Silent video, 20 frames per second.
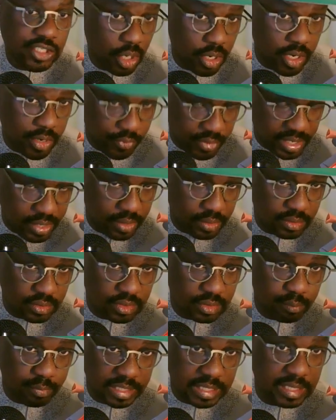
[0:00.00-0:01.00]
going to
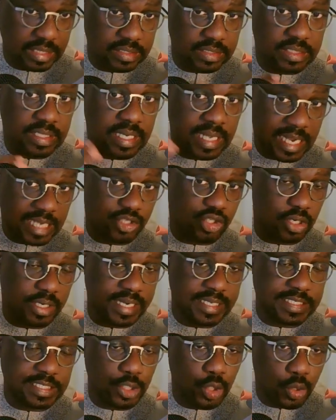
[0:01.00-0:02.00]
reduce because as you're
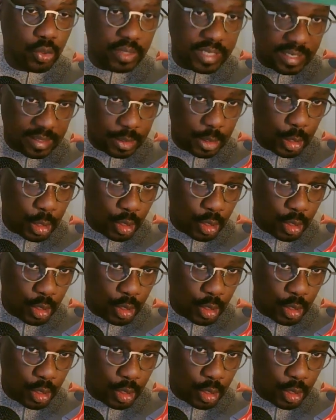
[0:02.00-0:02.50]
getting older,